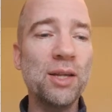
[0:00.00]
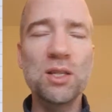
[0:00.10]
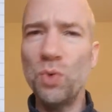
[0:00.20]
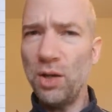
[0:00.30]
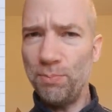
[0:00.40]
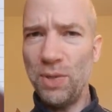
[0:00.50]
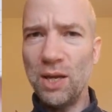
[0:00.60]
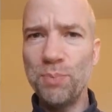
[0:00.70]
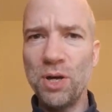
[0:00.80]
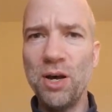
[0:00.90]
It's quite a
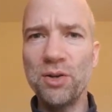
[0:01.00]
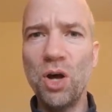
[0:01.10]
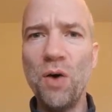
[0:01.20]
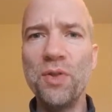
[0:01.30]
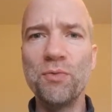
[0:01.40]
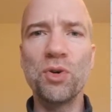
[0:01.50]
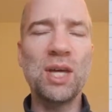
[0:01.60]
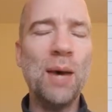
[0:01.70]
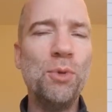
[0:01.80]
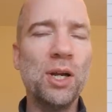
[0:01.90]
big part of the
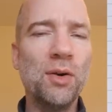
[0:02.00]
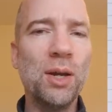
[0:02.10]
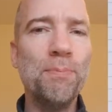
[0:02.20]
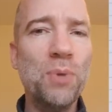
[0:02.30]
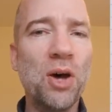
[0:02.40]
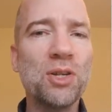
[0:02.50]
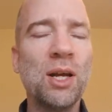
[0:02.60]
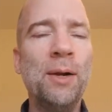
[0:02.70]
vocabulary, but